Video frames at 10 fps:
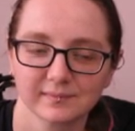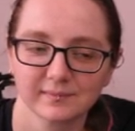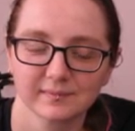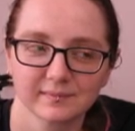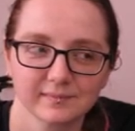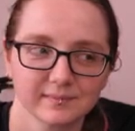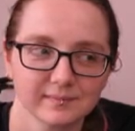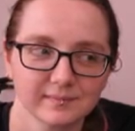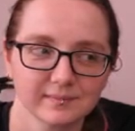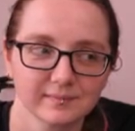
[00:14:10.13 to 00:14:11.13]

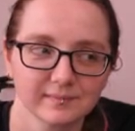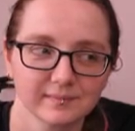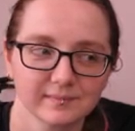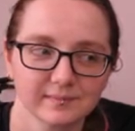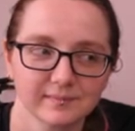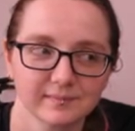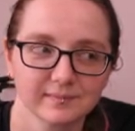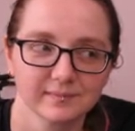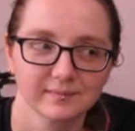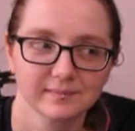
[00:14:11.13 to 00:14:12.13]

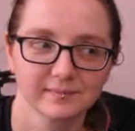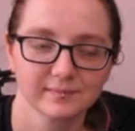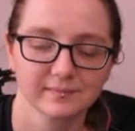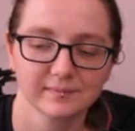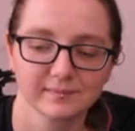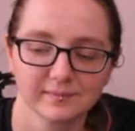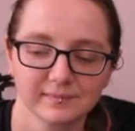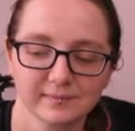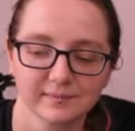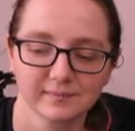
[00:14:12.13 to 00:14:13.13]

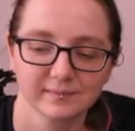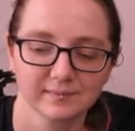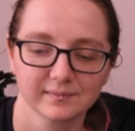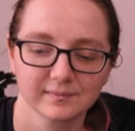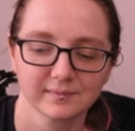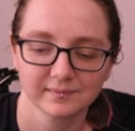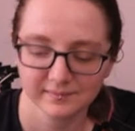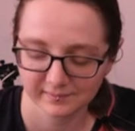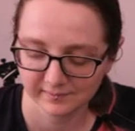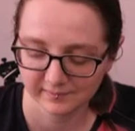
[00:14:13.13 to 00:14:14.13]

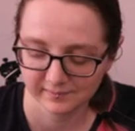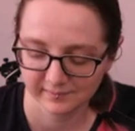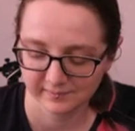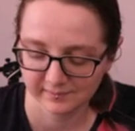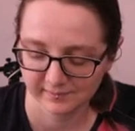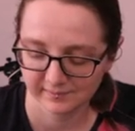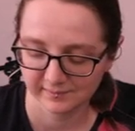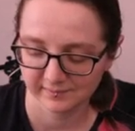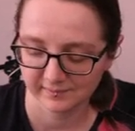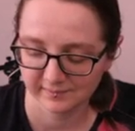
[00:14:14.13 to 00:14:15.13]

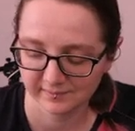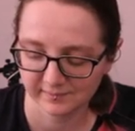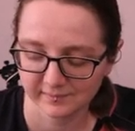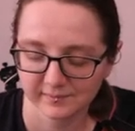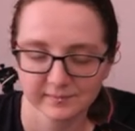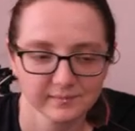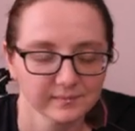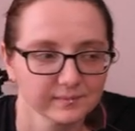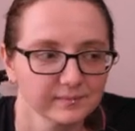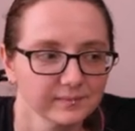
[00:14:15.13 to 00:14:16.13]

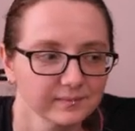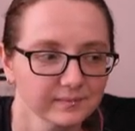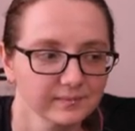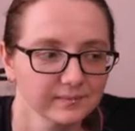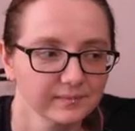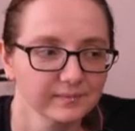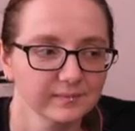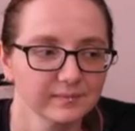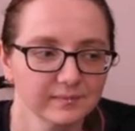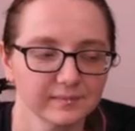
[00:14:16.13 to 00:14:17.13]

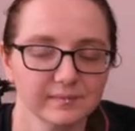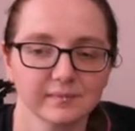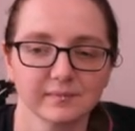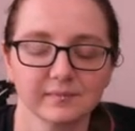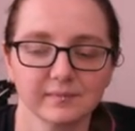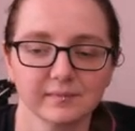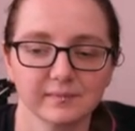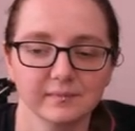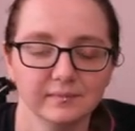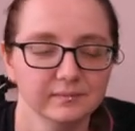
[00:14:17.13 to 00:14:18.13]
No words are spoken by the person on screen.